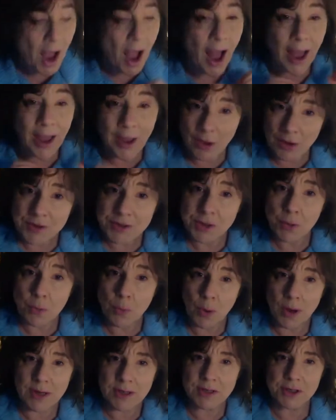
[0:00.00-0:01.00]
also
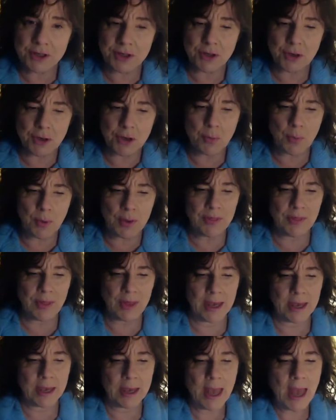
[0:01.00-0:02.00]
wanted to show you one
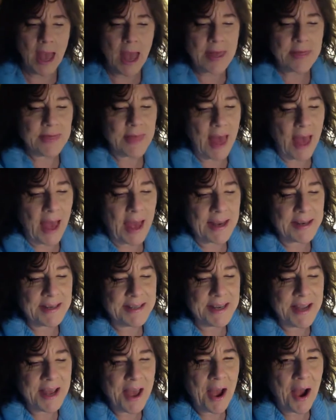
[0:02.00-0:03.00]
thing,
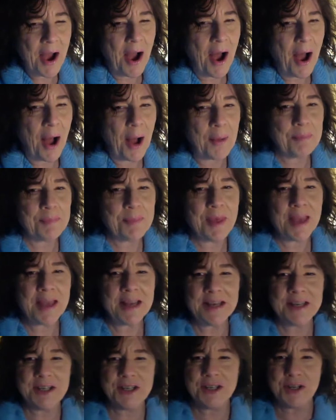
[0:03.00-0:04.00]
that
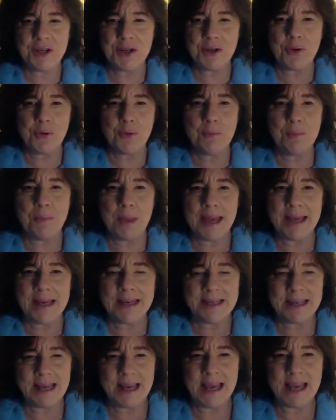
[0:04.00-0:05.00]
to
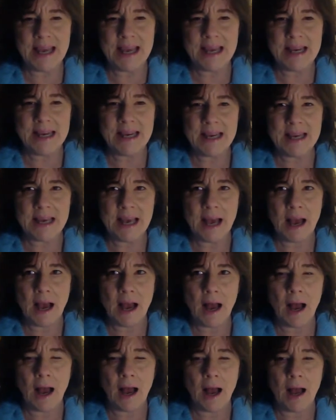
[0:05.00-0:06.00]
maintain
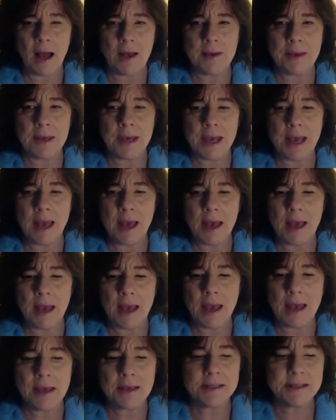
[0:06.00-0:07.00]

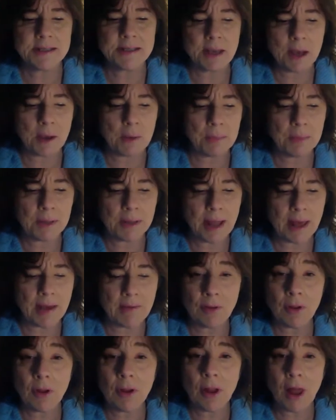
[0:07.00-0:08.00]
some
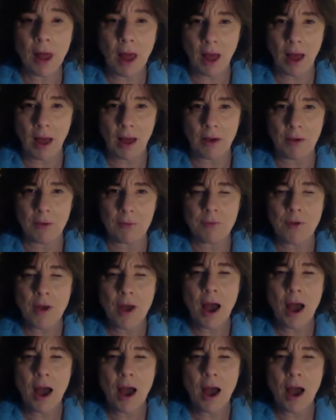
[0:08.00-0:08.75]
level of